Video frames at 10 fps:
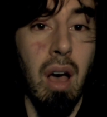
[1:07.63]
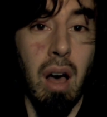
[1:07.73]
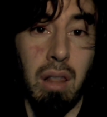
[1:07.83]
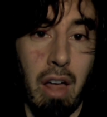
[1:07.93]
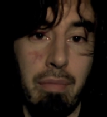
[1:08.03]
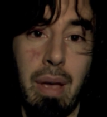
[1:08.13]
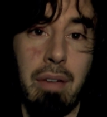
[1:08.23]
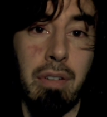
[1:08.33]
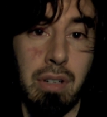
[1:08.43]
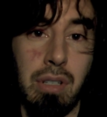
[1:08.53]
A lot of my
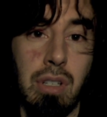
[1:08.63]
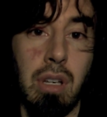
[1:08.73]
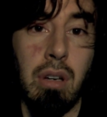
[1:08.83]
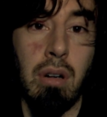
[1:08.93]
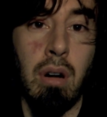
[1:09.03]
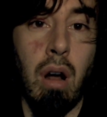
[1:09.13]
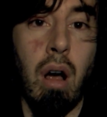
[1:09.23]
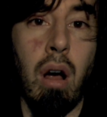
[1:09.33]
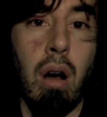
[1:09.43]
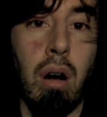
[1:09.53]
efforts this year
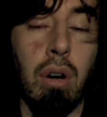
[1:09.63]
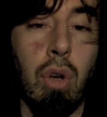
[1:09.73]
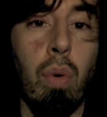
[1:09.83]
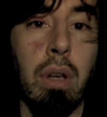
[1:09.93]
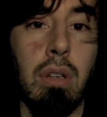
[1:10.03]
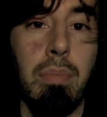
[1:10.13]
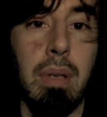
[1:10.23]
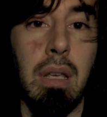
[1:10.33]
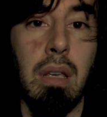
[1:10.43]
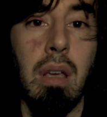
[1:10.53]
are going to
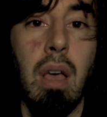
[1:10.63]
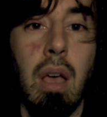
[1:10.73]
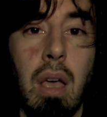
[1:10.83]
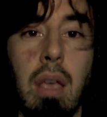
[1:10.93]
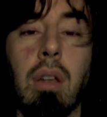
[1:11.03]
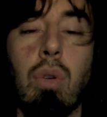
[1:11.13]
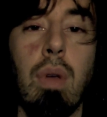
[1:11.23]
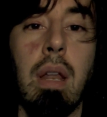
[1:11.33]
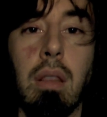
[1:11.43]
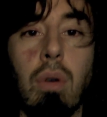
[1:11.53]
be in
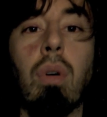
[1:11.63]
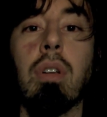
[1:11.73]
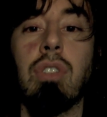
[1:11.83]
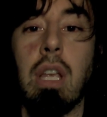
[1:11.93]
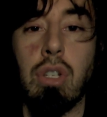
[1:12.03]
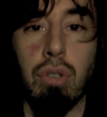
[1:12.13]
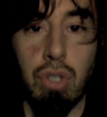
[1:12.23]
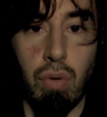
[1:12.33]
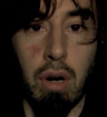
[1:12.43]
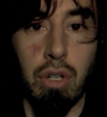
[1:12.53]
creating the organizational
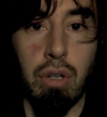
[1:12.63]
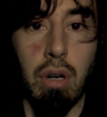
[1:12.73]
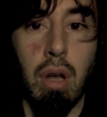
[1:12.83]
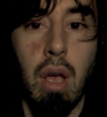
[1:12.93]
structure,